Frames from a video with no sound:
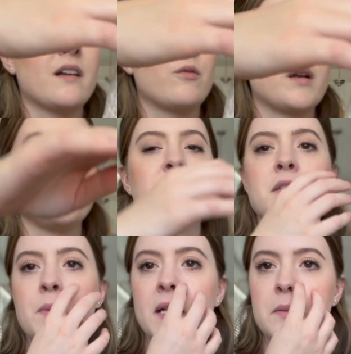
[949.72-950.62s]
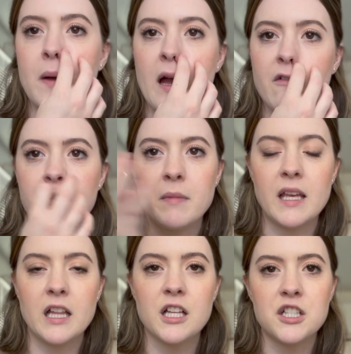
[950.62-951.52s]
when I would switch back from
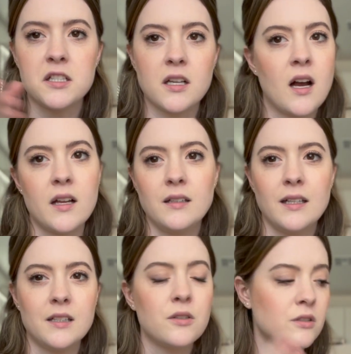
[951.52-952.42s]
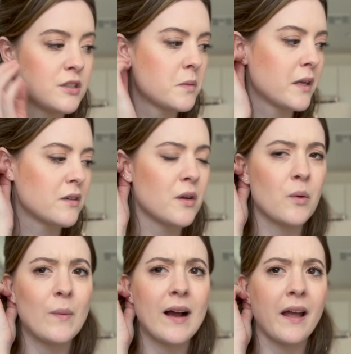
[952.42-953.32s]
English to Continental. So I don't know
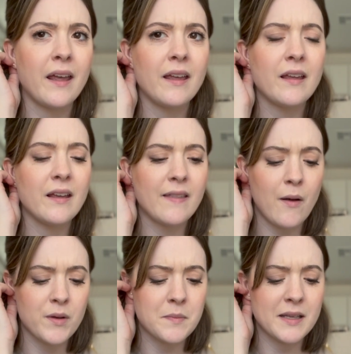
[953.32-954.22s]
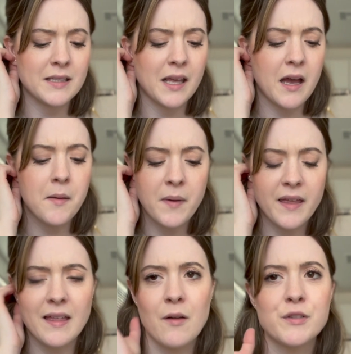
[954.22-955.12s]
why that was messing up.
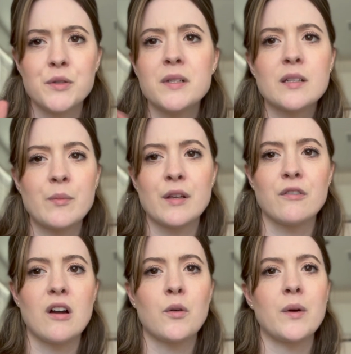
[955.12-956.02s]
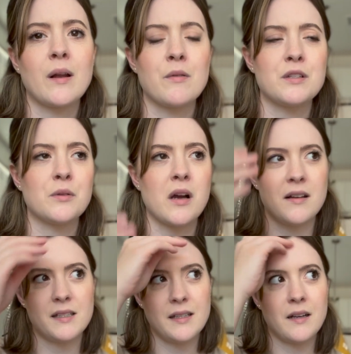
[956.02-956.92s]
I was doing something wrong when I would do
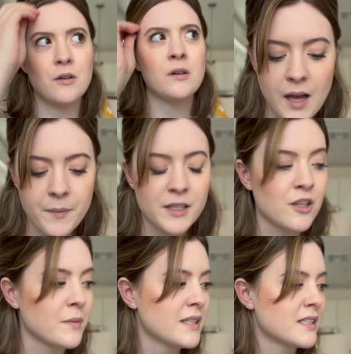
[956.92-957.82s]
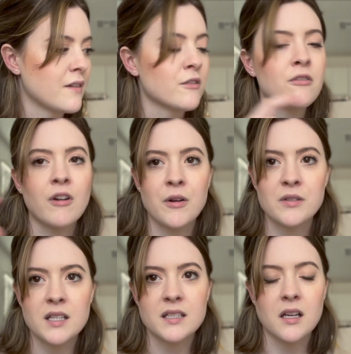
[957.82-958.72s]
Continental. It took me several
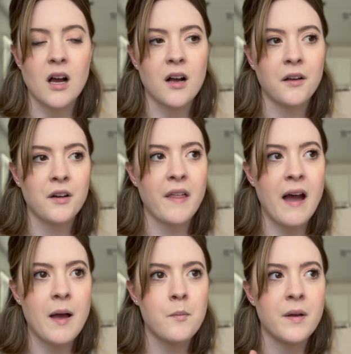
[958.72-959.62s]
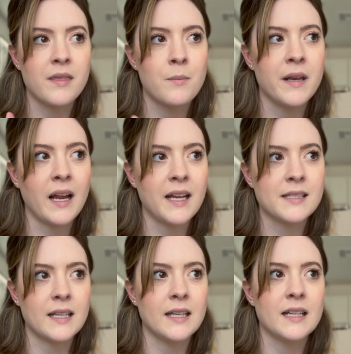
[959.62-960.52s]
rows to conquer that, but the minute I
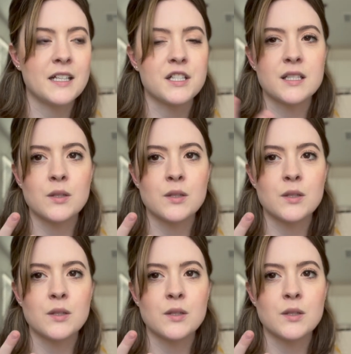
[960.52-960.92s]
did, it just